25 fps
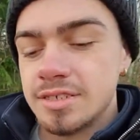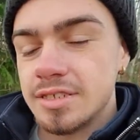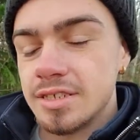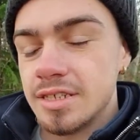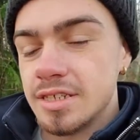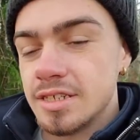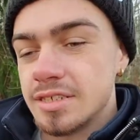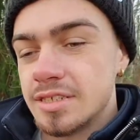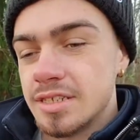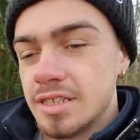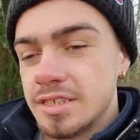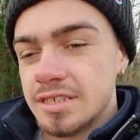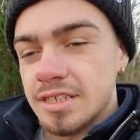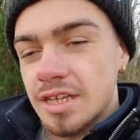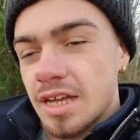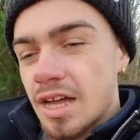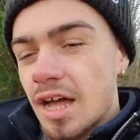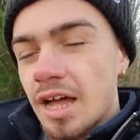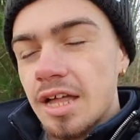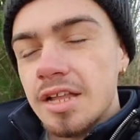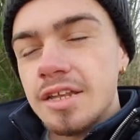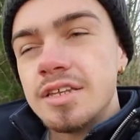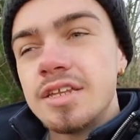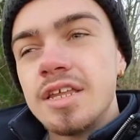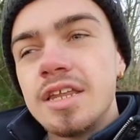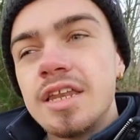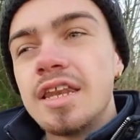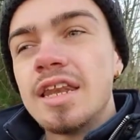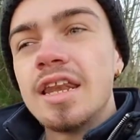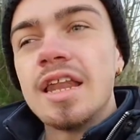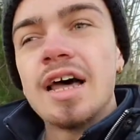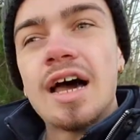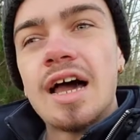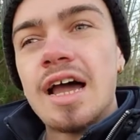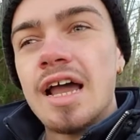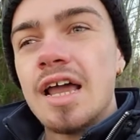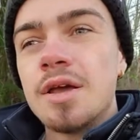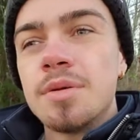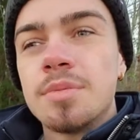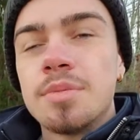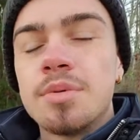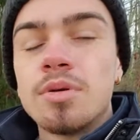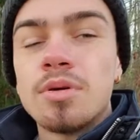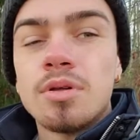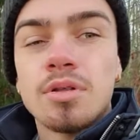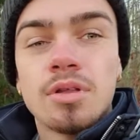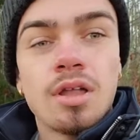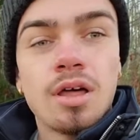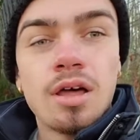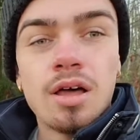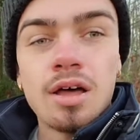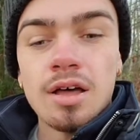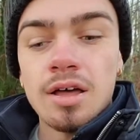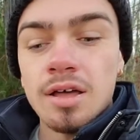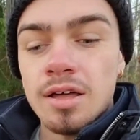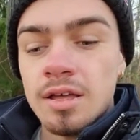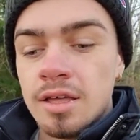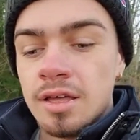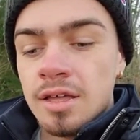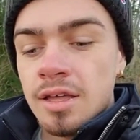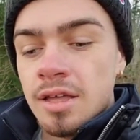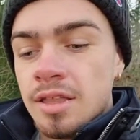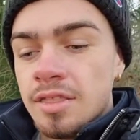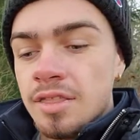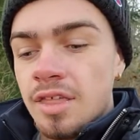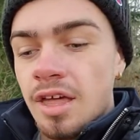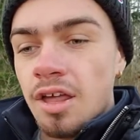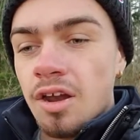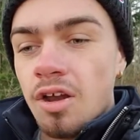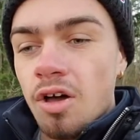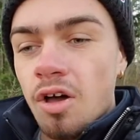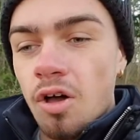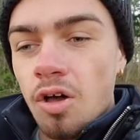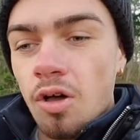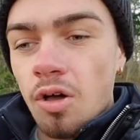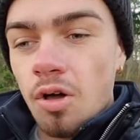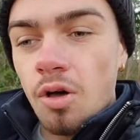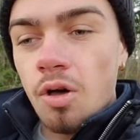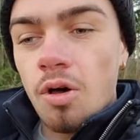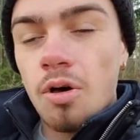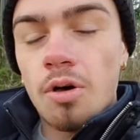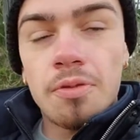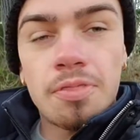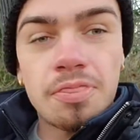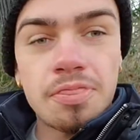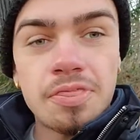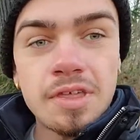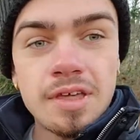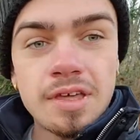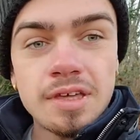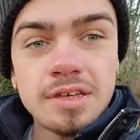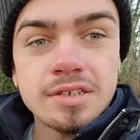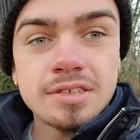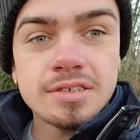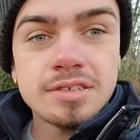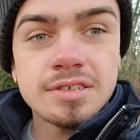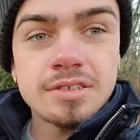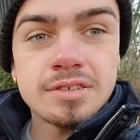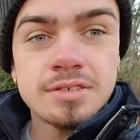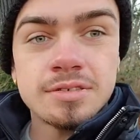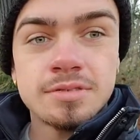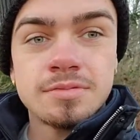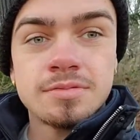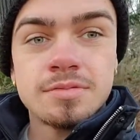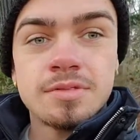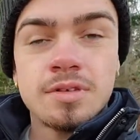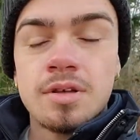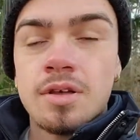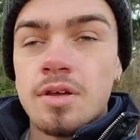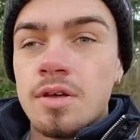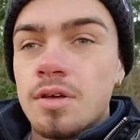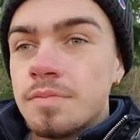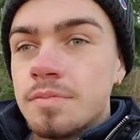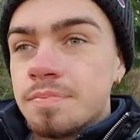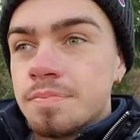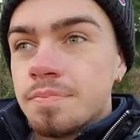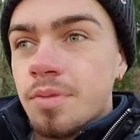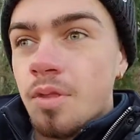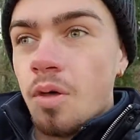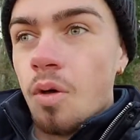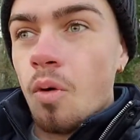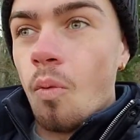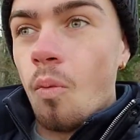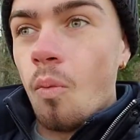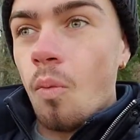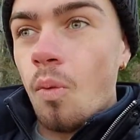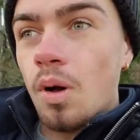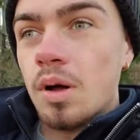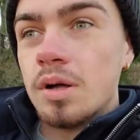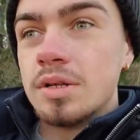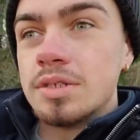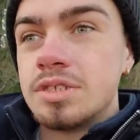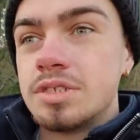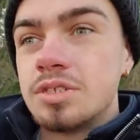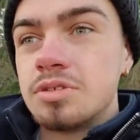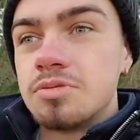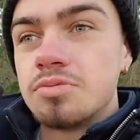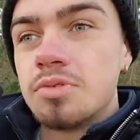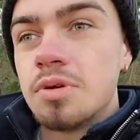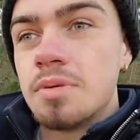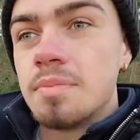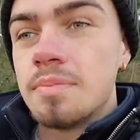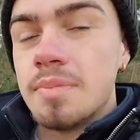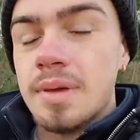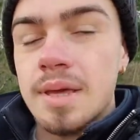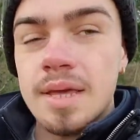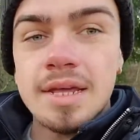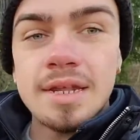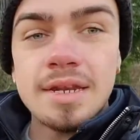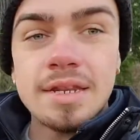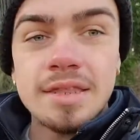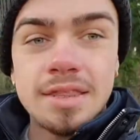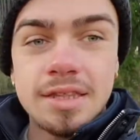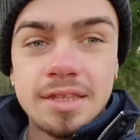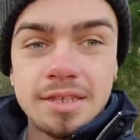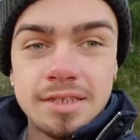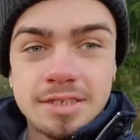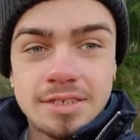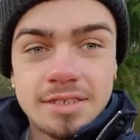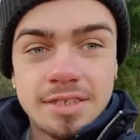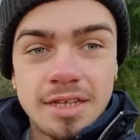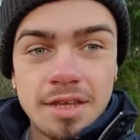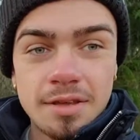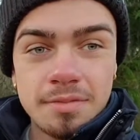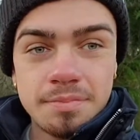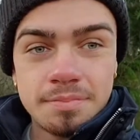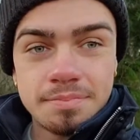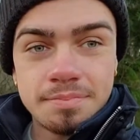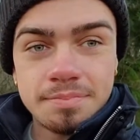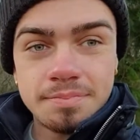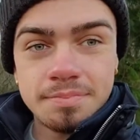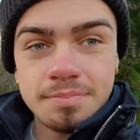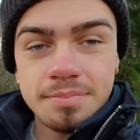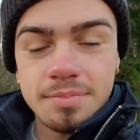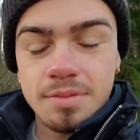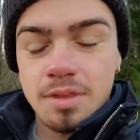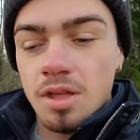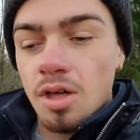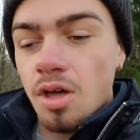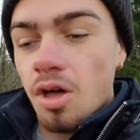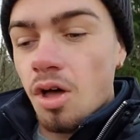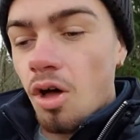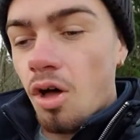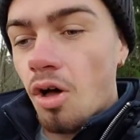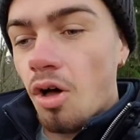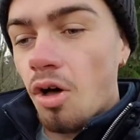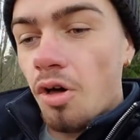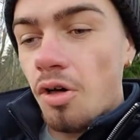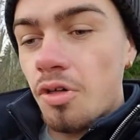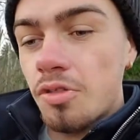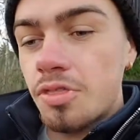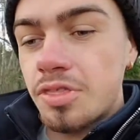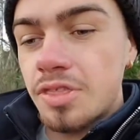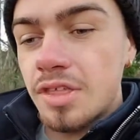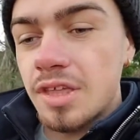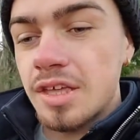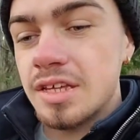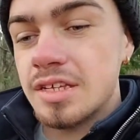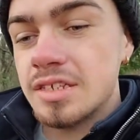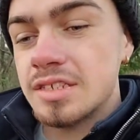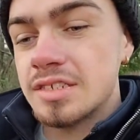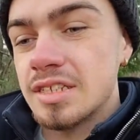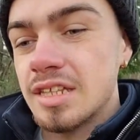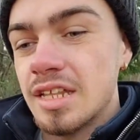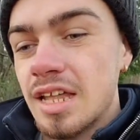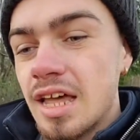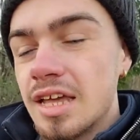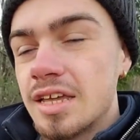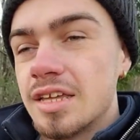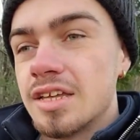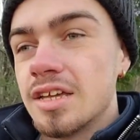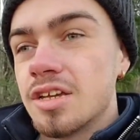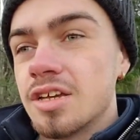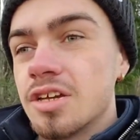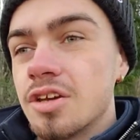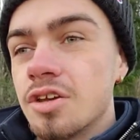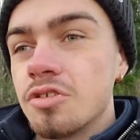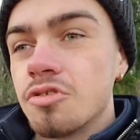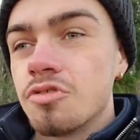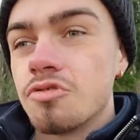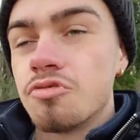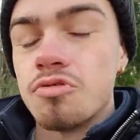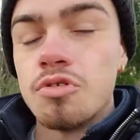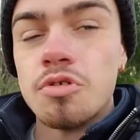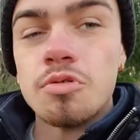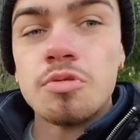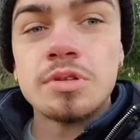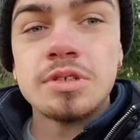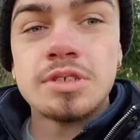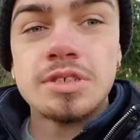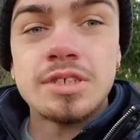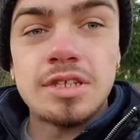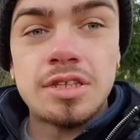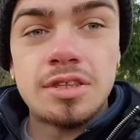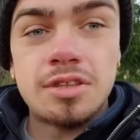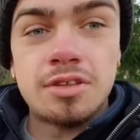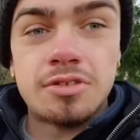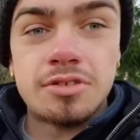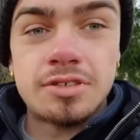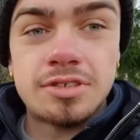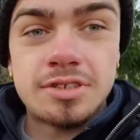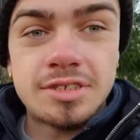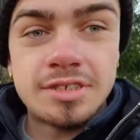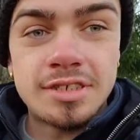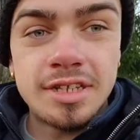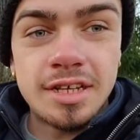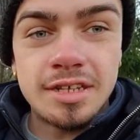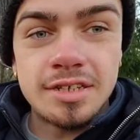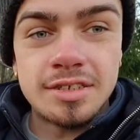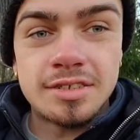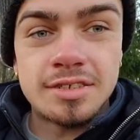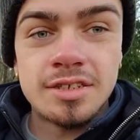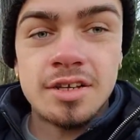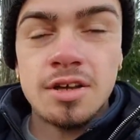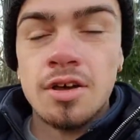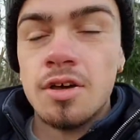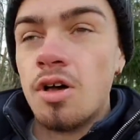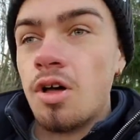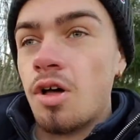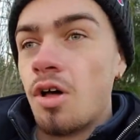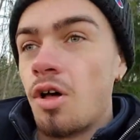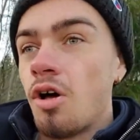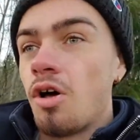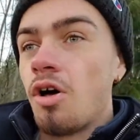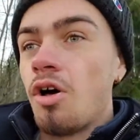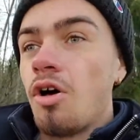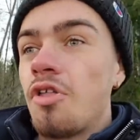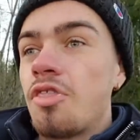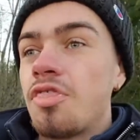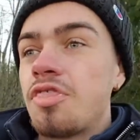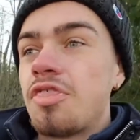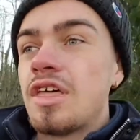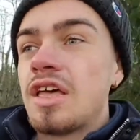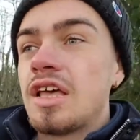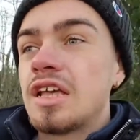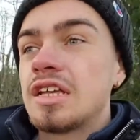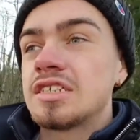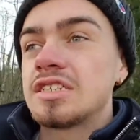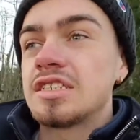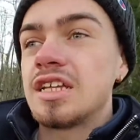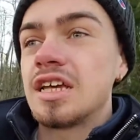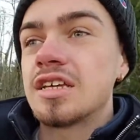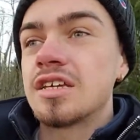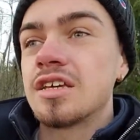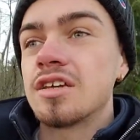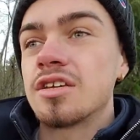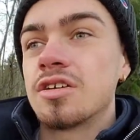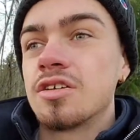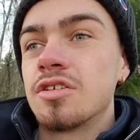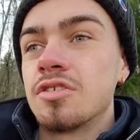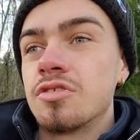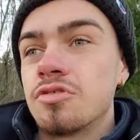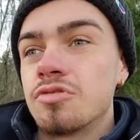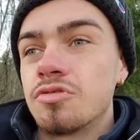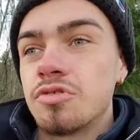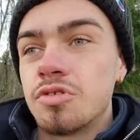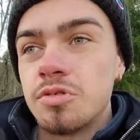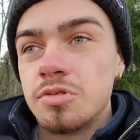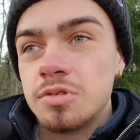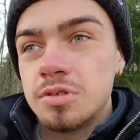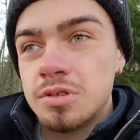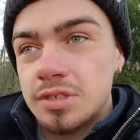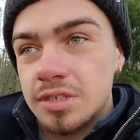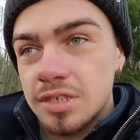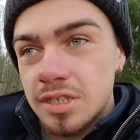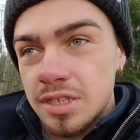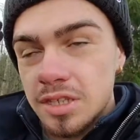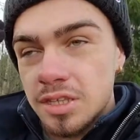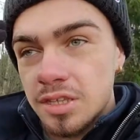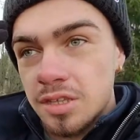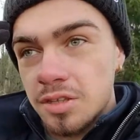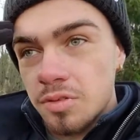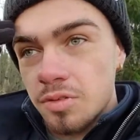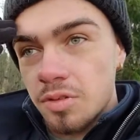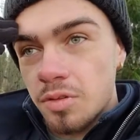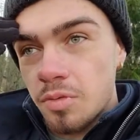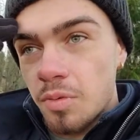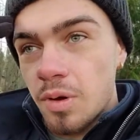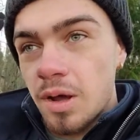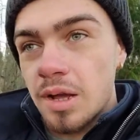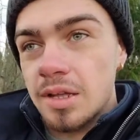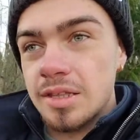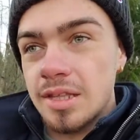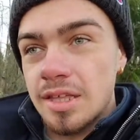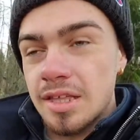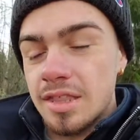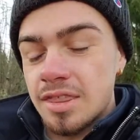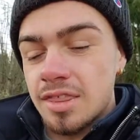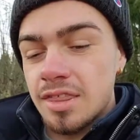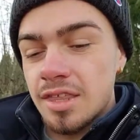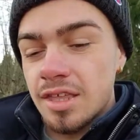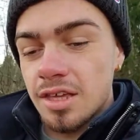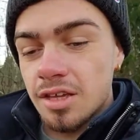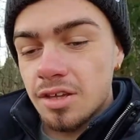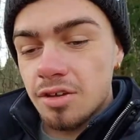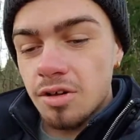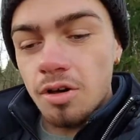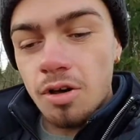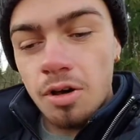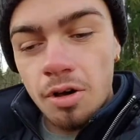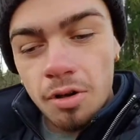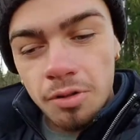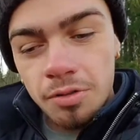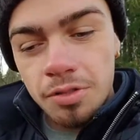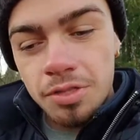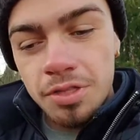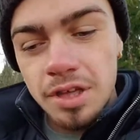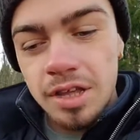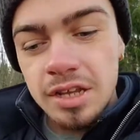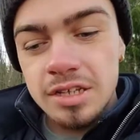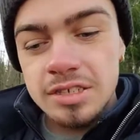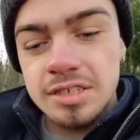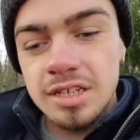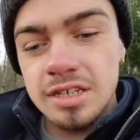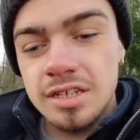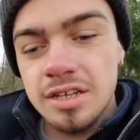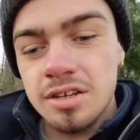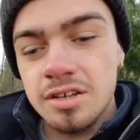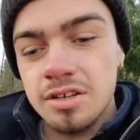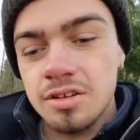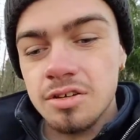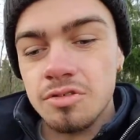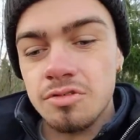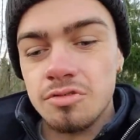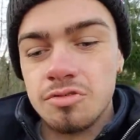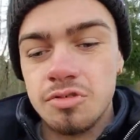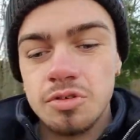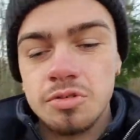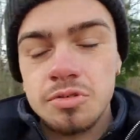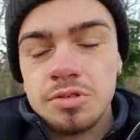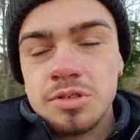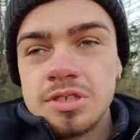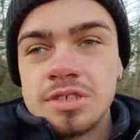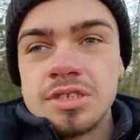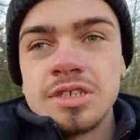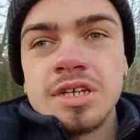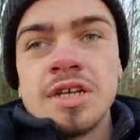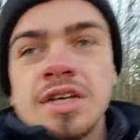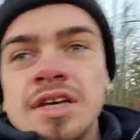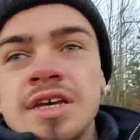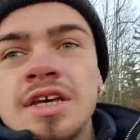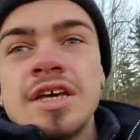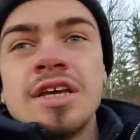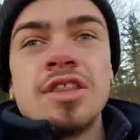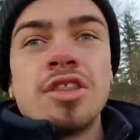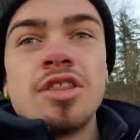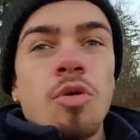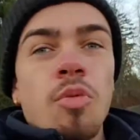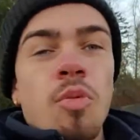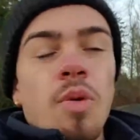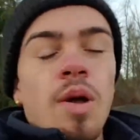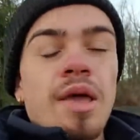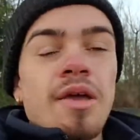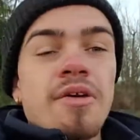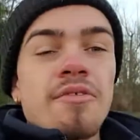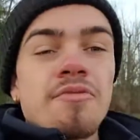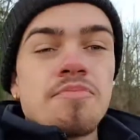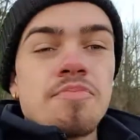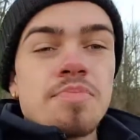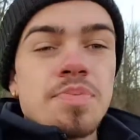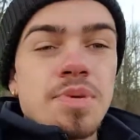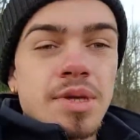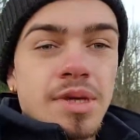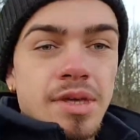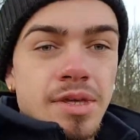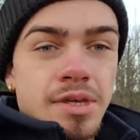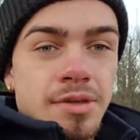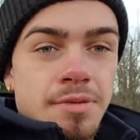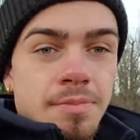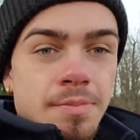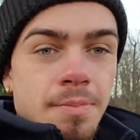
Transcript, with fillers: is this undeniable law that all things want to remain the same. All things like a congruence in their state. All things like a congruence in the way they think. All things like a congruence in the way of being.